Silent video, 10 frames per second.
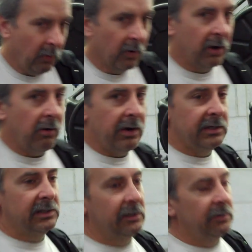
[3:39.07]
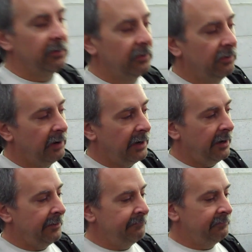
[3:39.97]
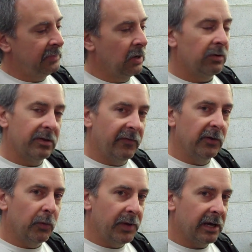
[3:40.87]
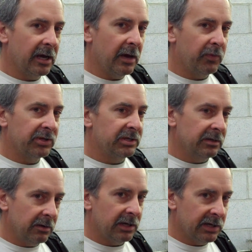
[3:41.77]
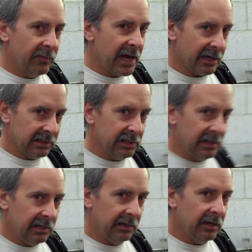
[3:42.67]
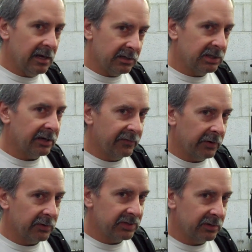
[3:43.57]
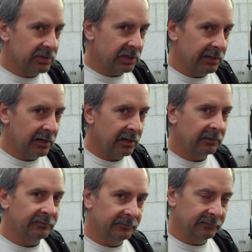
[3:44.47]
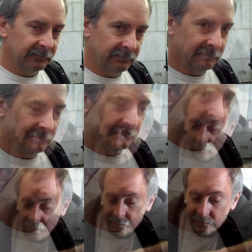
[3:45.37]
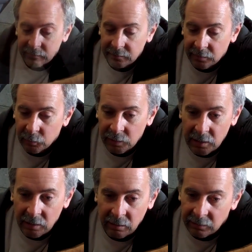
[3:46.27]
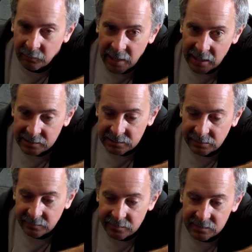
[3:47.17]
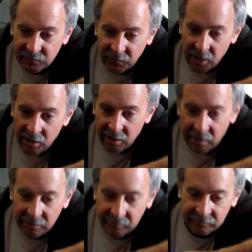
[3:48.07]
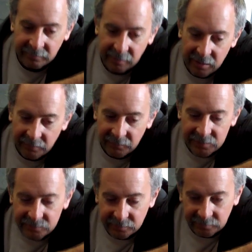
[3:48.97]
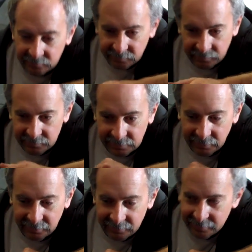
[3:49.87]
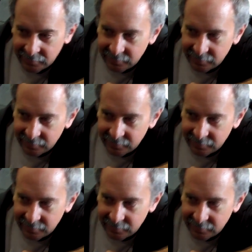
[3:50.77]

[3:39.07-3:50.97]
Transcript: we're going to go to the fuel pickup, which is underneath the back seat, and check for a restriction there. All right, here we are in the back seat of this fine vehicle. You can tell